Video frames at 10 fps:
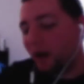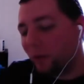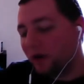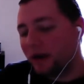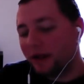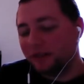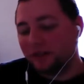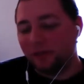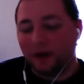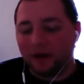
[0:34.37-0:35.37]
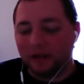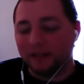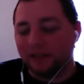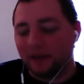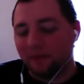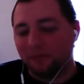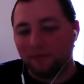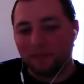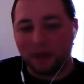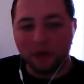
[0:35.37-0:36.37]
wanted to ask you about is
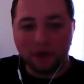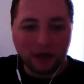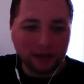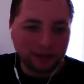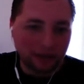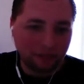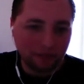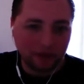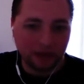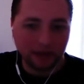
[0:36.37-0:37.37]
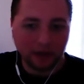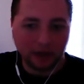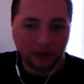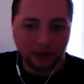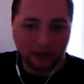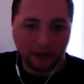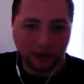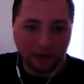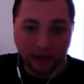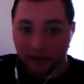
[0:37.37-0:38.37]
you guys are definitely
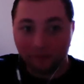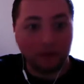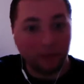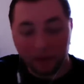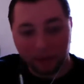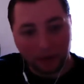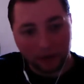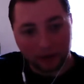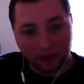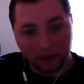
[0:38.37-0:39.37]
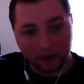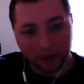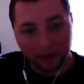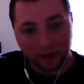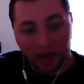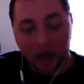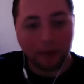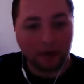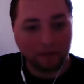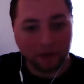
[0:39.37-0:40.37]
a big player in the
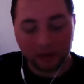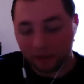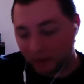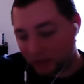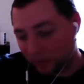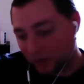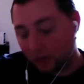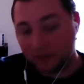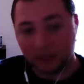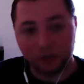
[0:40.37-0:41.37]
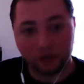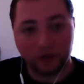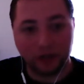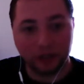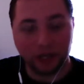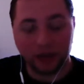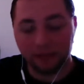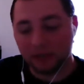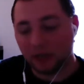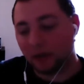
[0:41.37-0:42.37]
iPad field, especially when it comes down to strategy
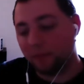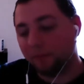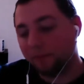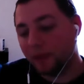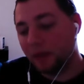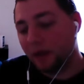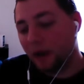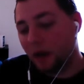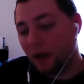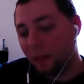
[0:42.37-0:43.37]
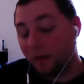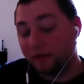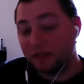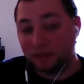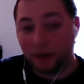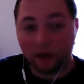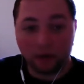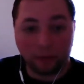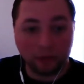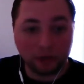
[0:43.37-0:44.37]
games. Ever since Battle
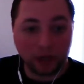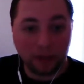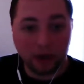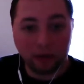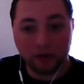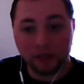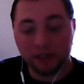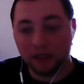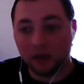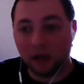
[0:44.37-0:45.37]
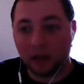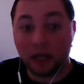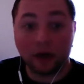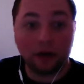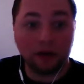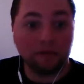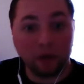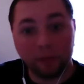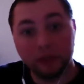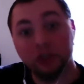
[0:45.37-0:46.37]
of the Bulge came out, you see a lot of other
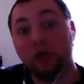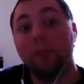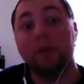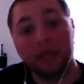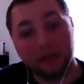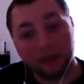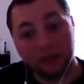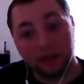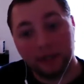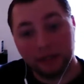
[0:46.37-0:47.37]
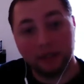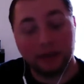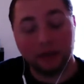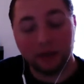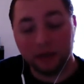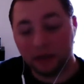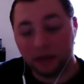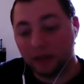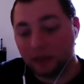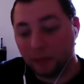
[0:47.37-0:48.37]
developers jumping into
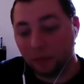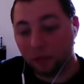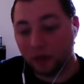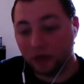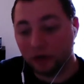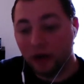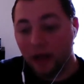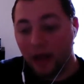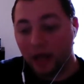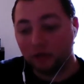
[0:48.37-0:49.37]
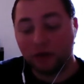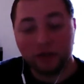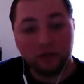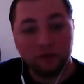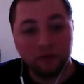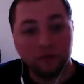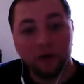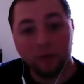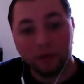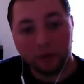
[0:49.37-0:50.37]
the pool here and trying to
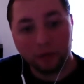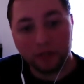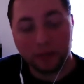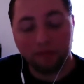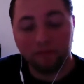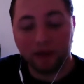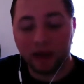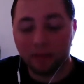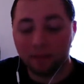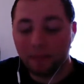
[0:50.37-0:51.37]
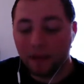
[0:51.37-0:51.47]
develop their own type of game.